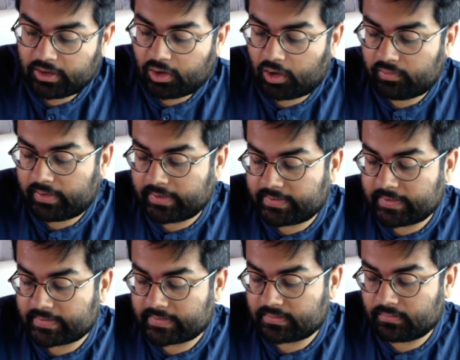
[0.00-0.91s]
All right,
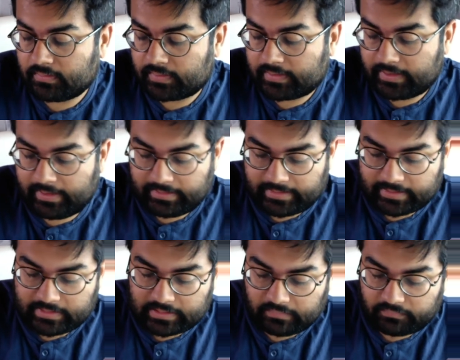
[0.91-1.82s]
yes. So the
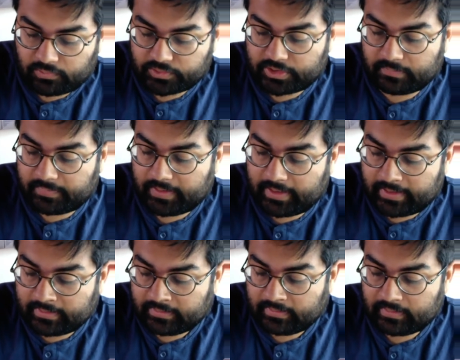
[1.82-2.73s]
intensive coaching
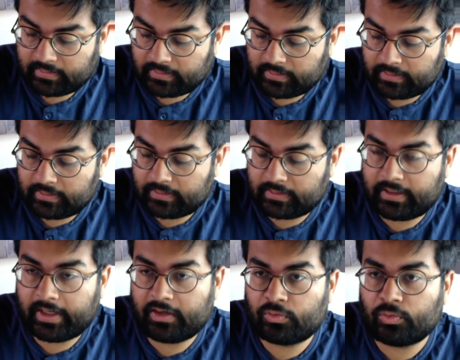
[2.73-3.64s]
plan,
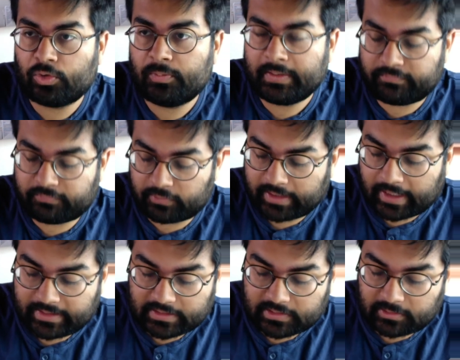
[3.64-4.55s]
the enrollment for
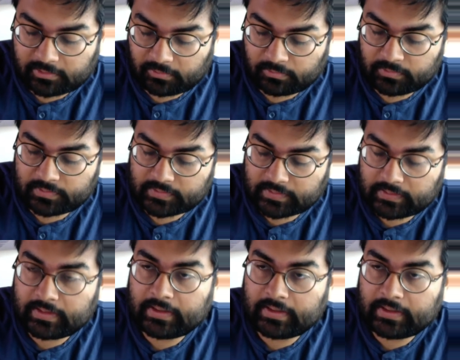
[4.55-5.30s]
that is closed.